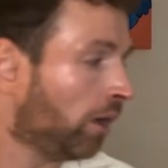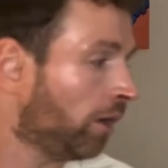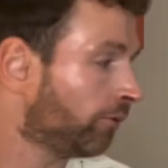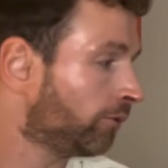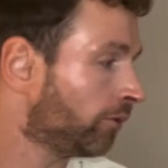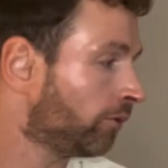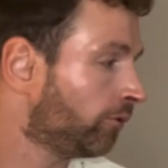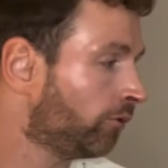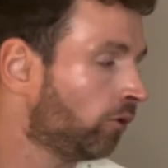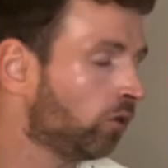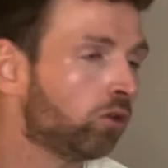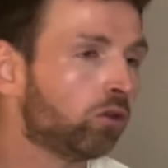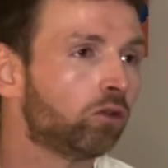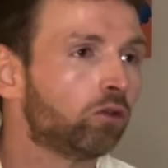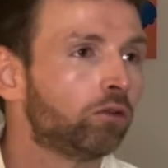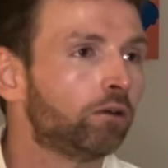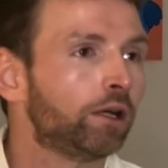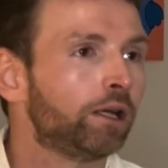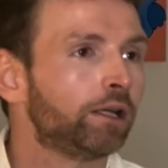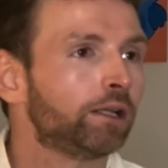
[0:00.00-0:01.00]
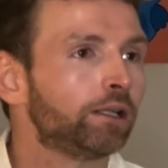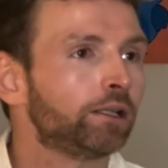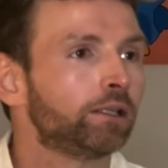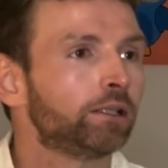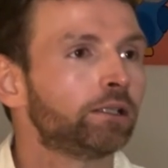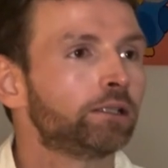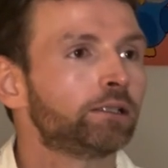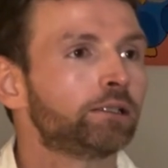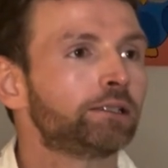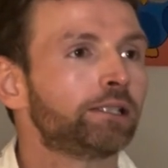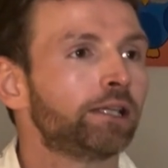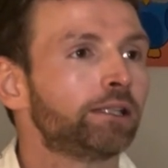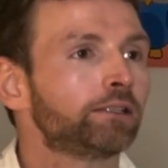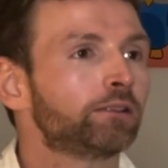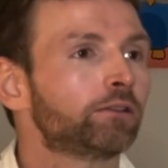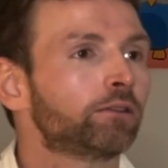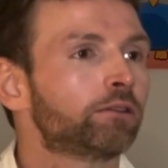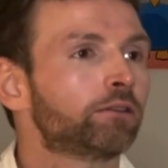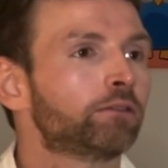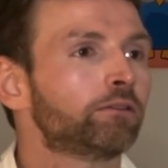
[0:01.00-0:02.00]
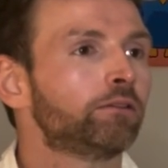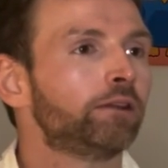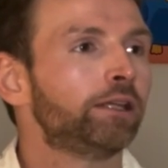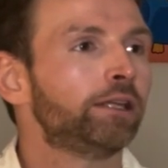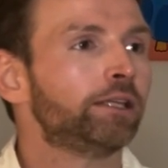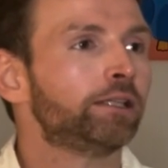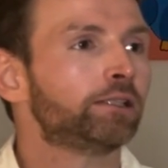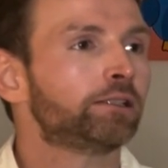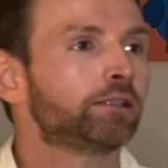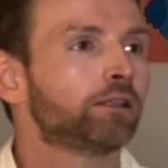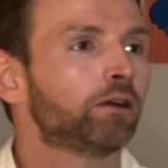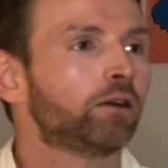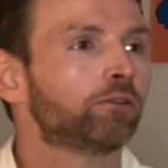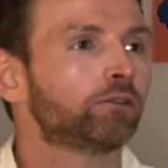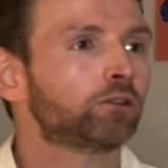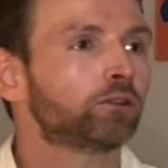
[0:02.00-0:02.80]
after 4 sets of 3. So after